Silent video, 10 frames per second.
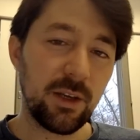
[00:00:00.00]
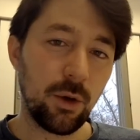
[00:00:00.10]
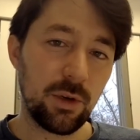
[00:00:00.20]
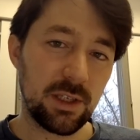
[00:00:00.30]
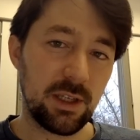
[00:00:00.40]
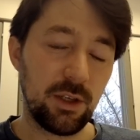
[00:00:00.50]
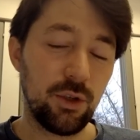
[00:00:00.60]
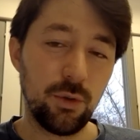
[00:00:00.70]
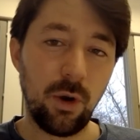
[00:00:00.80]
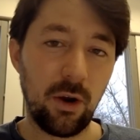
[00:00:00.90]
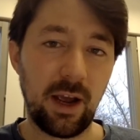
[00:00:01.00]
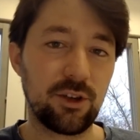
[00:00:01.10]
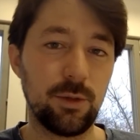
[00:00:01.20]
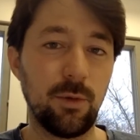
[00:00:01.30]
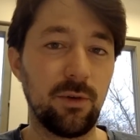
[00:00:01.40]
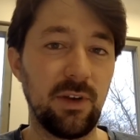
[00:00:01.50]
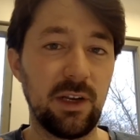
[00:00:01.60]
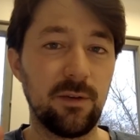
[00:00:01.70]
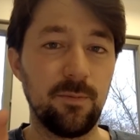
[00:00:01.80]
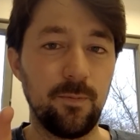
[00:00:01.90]
notice that you are actually
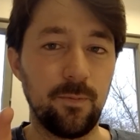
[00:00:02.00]
motivated